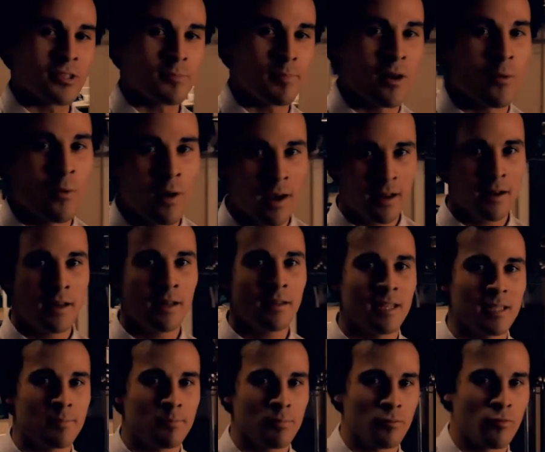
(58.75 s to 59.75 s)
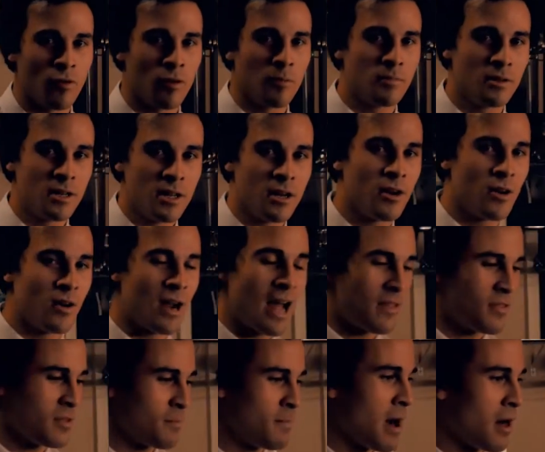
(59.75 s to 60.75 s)
Spring Awakening that's performed here
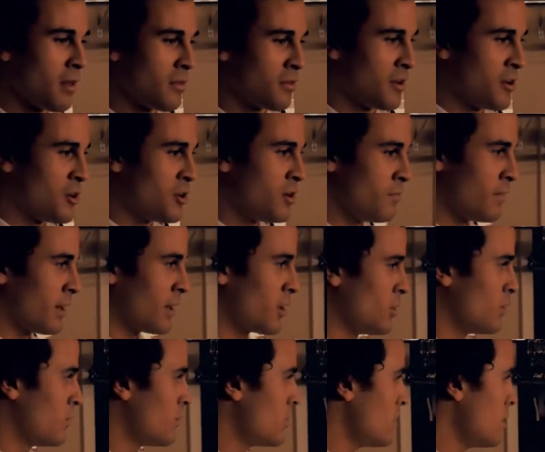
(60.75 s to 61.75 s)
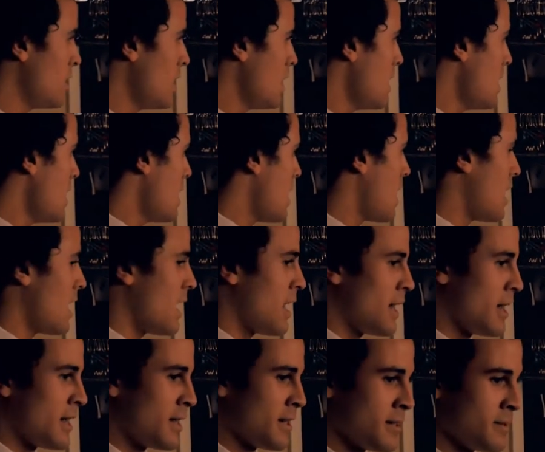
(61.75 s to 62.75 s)
at the Pal Theatre in Vancouver.
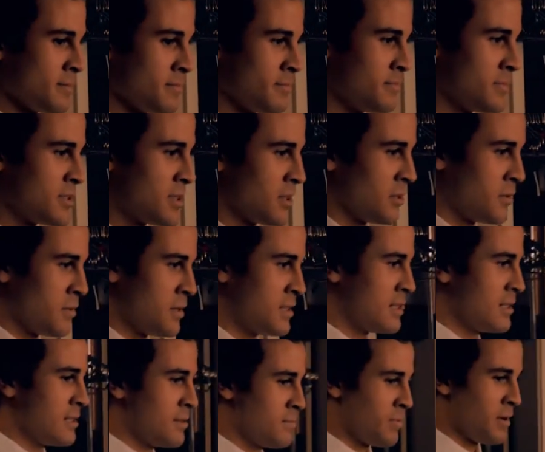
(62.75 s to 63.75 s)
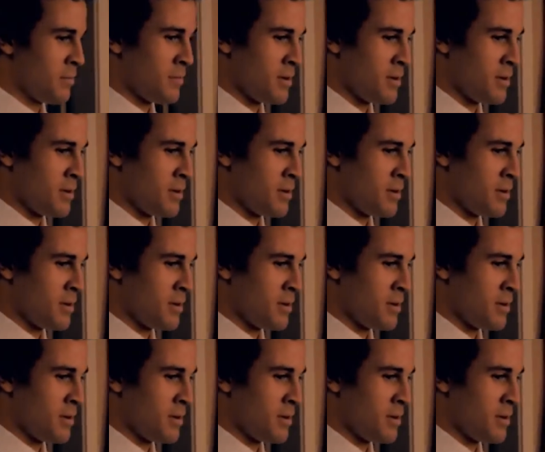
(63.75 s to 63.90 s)
Um, so this is pretty